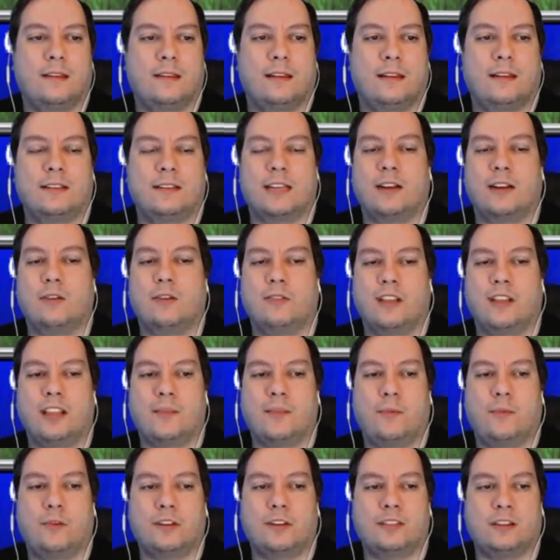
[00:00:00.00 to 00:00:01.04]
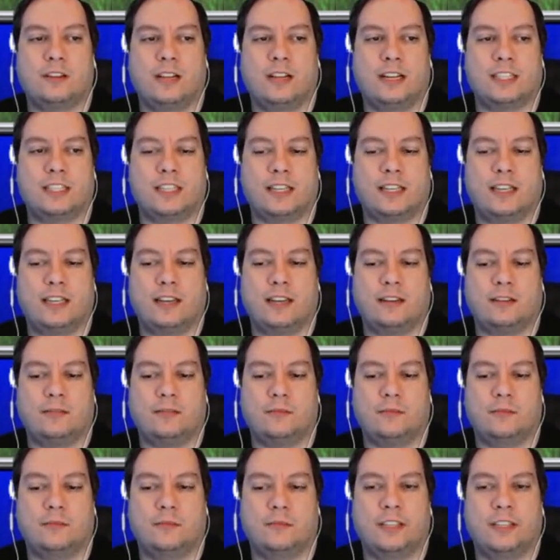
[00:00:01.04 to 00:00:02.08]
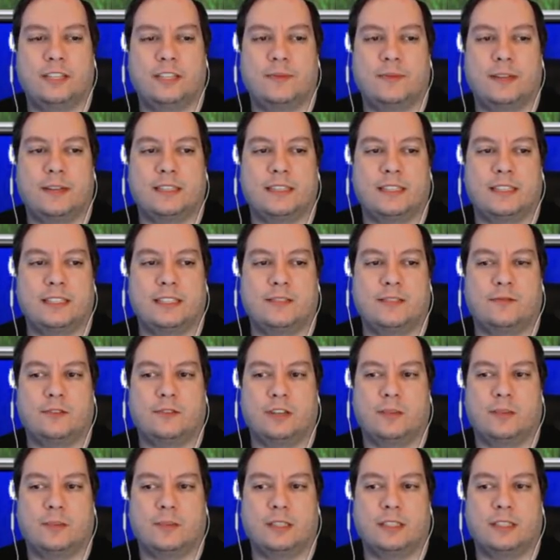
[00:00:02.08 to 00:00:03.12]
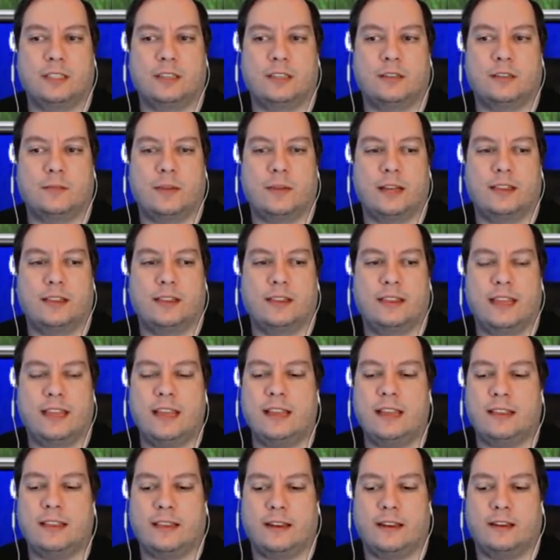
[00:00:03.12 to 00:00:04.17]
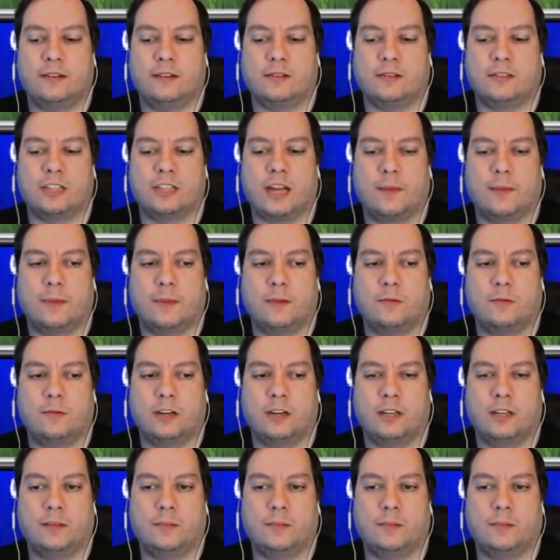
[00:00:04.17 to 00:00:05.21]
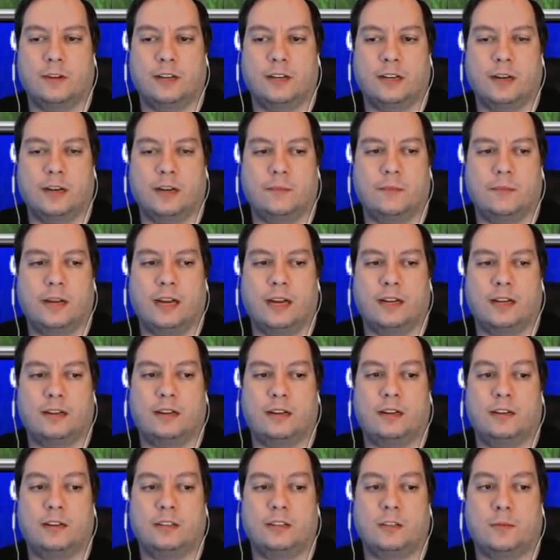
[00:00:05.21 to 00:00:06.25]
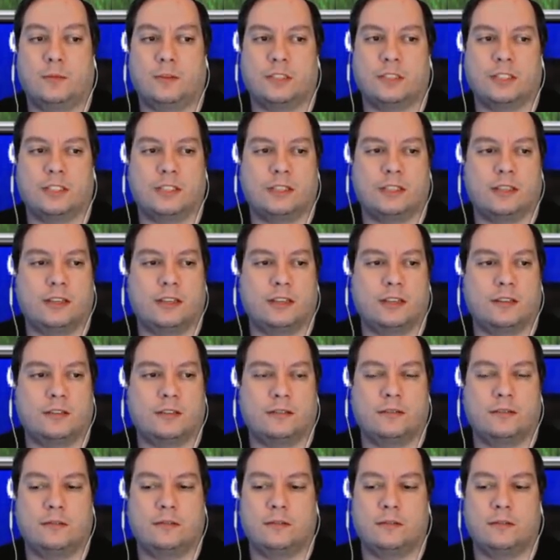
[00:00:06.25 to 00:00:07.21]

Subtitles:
And I don't think the poison will actually kill him. It just makes it easier for enemies to kill him. I think that it'll stop at 1 hit point. I'm not 100% on that though.